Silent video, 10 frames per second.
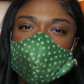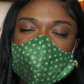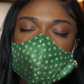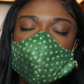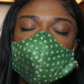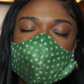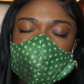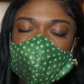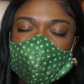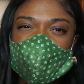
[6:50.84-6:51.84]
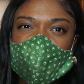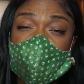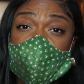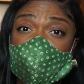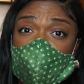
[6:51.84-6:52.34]
you guys, so I
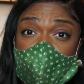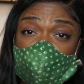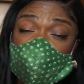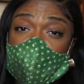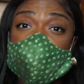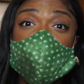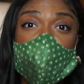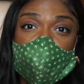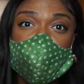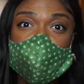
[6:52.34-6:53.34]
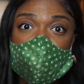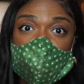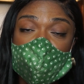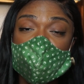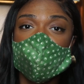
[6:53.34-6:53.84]
have mixed my mortar
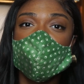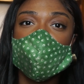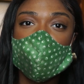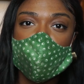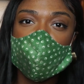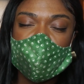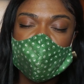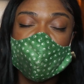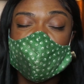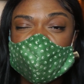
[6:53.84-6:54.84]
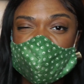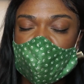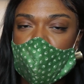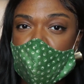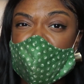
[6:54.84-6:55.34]
with water and let it
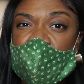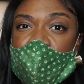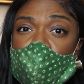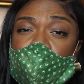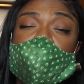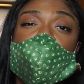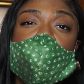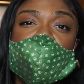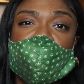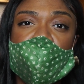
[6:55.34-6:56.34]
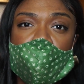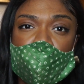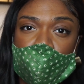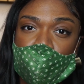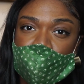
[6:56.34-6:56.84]
sit, and now we have to do a skim
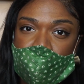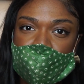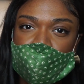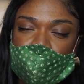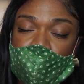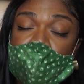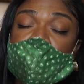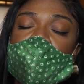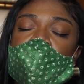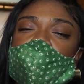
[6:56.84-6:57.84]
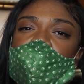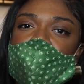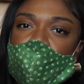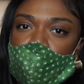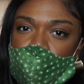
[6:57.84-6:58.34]
coat first and then
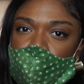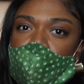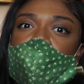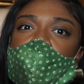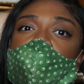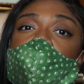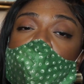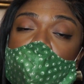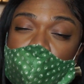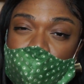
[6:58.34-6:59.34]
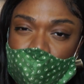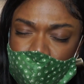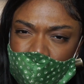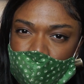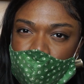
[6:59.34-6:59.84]
we're gonna go in with a
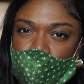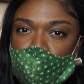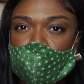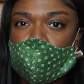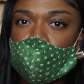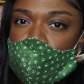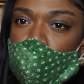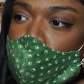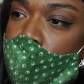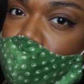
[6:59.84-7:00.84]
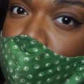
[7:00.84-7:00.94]
thicker coat. Watch